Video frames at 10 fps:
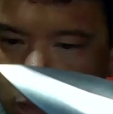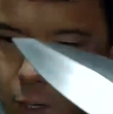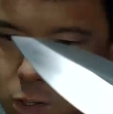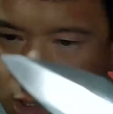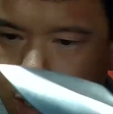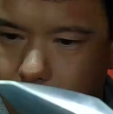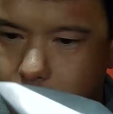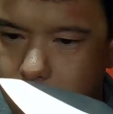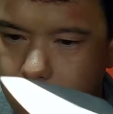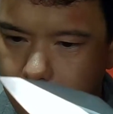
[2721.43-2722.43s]
dang shiny.
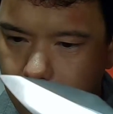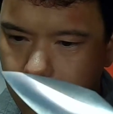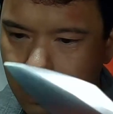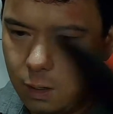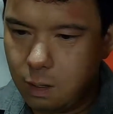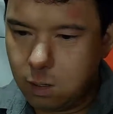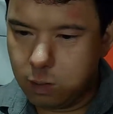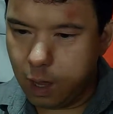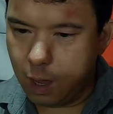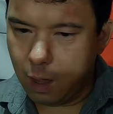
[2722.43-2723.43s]

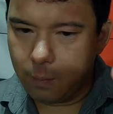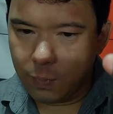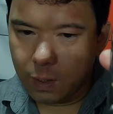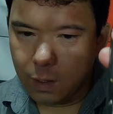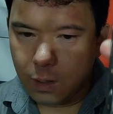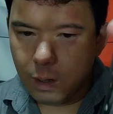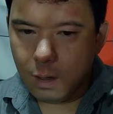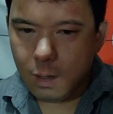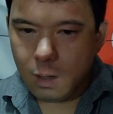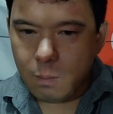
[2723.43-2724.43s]
Yeah.
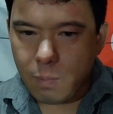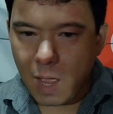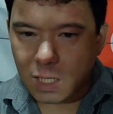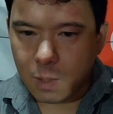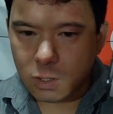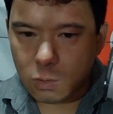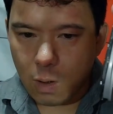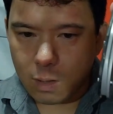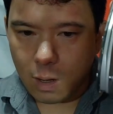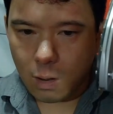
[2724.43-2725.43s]
Backspacer
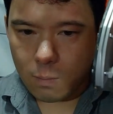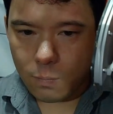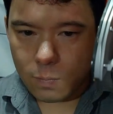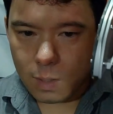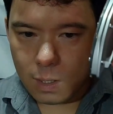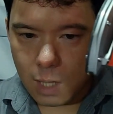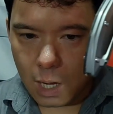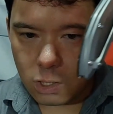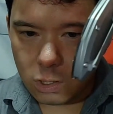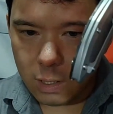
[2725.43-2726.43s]
right there is
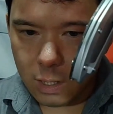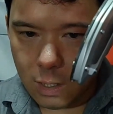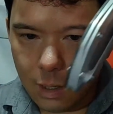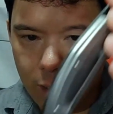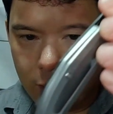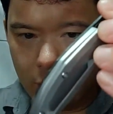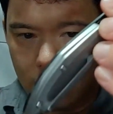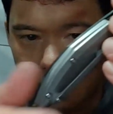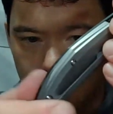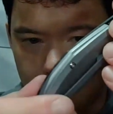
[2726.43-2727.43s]
actually, let's see